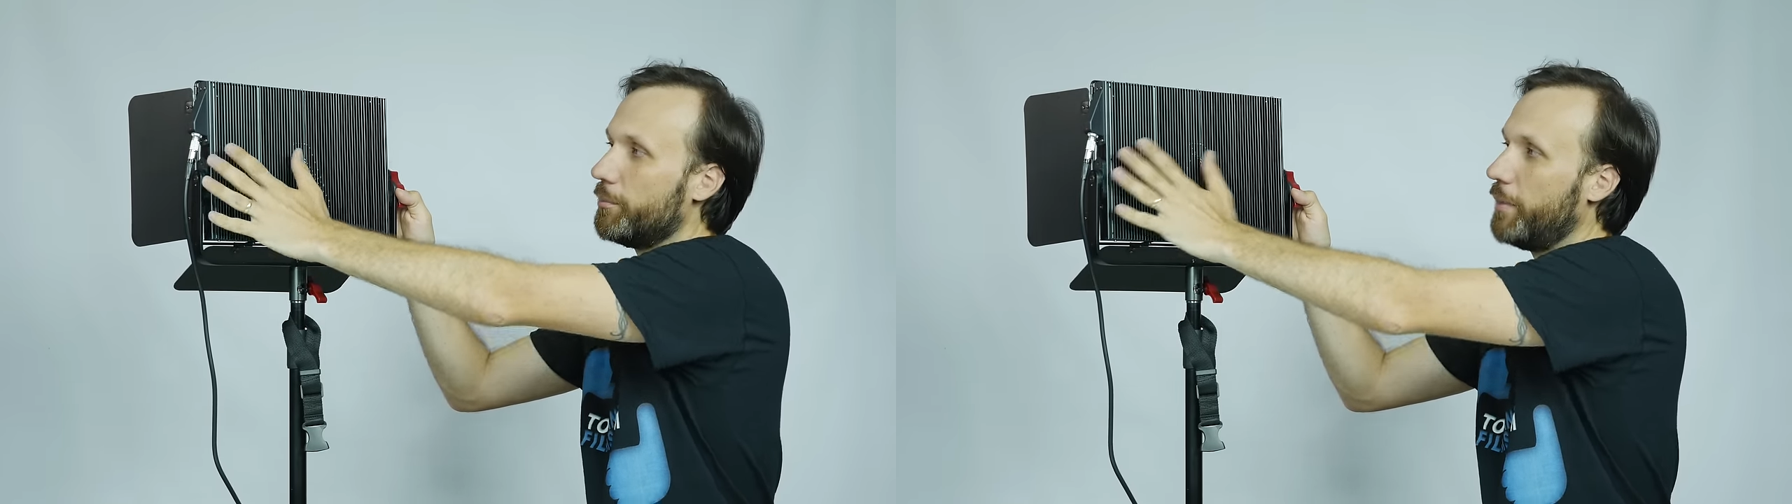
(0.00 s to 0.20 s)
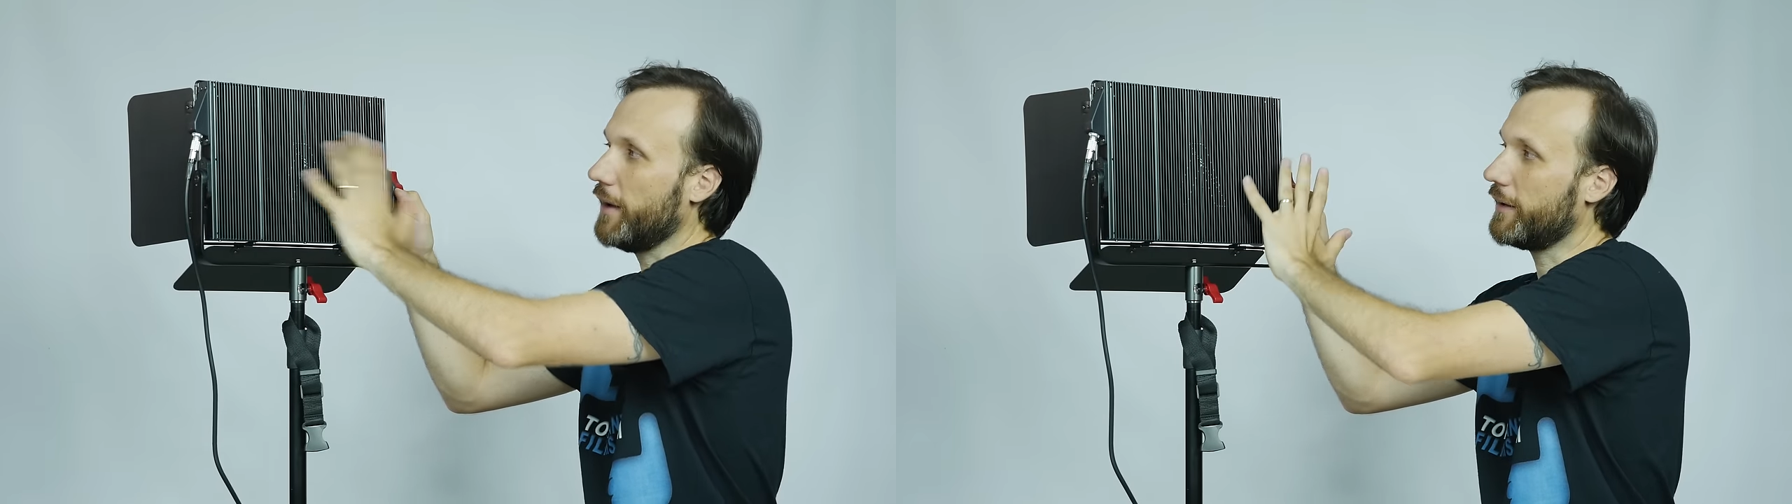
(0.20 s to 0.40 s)

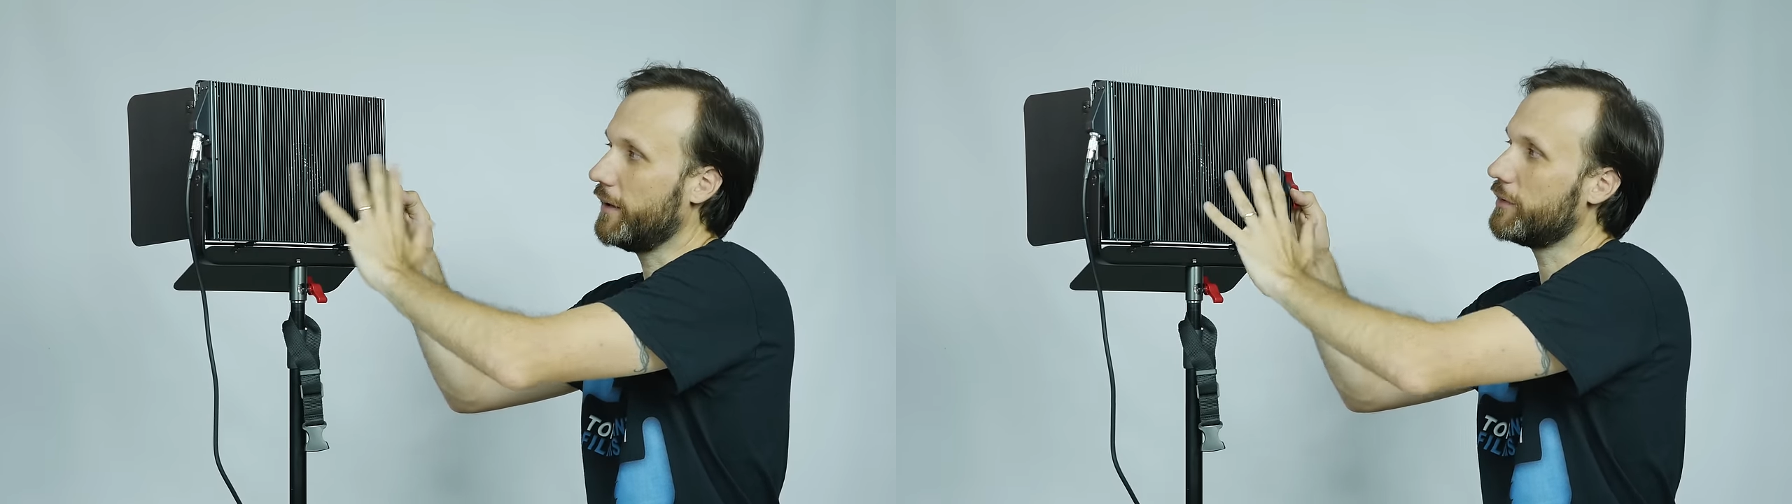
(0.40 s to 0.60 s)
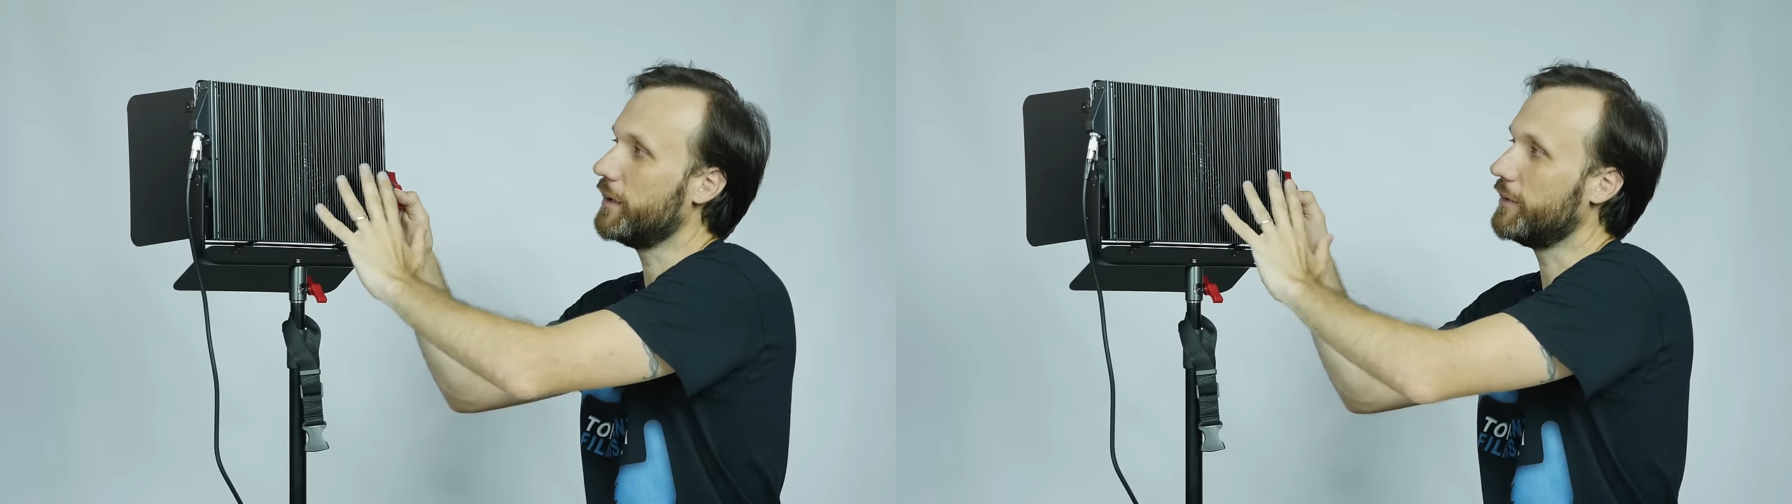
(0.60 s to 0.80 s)
back
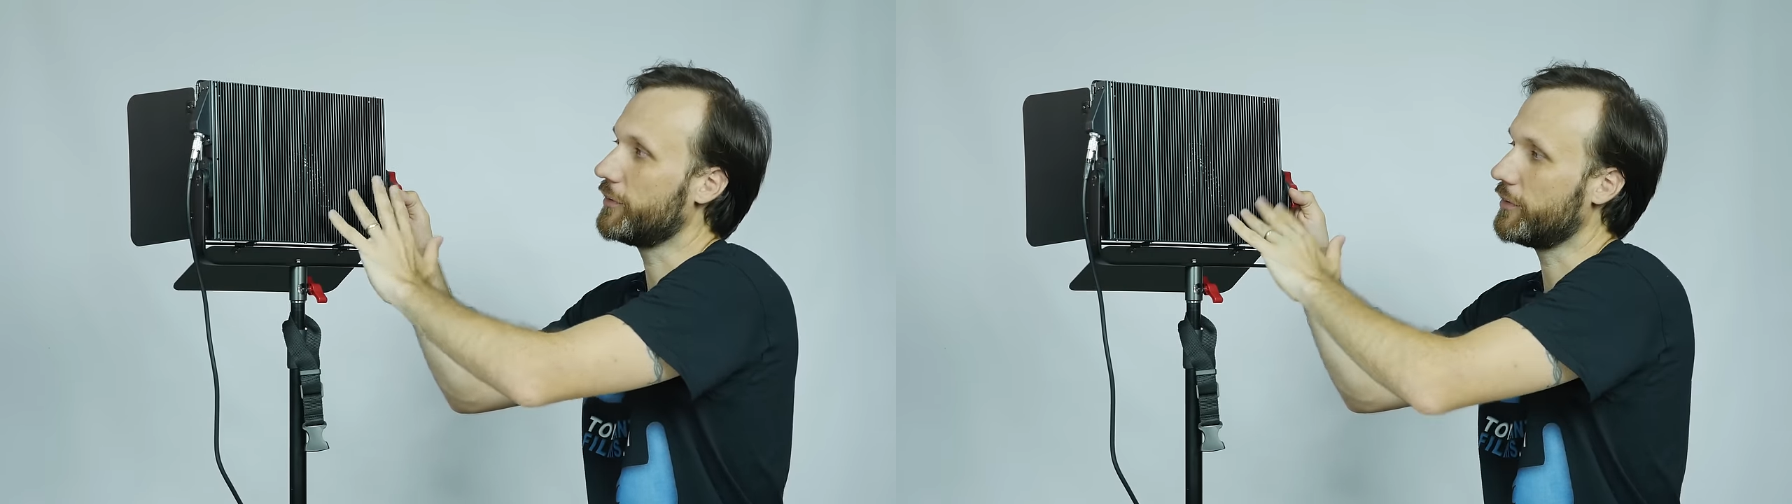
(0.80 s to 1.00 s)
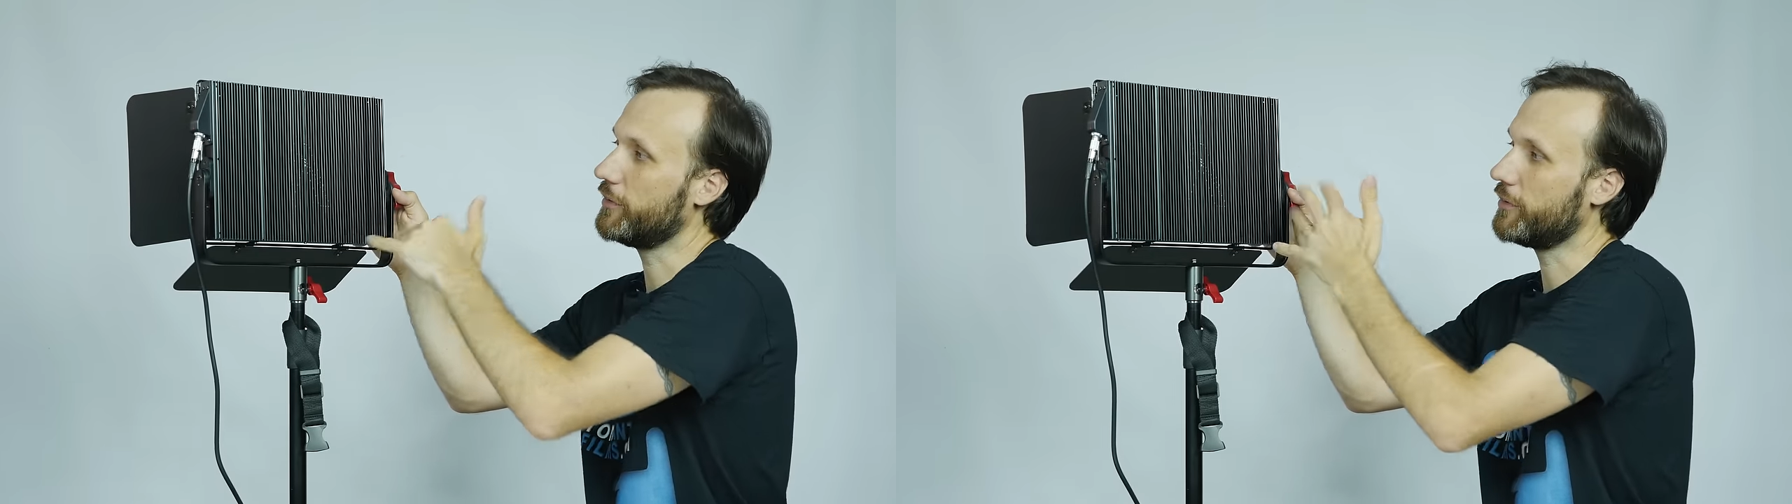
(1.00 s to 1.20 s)
area is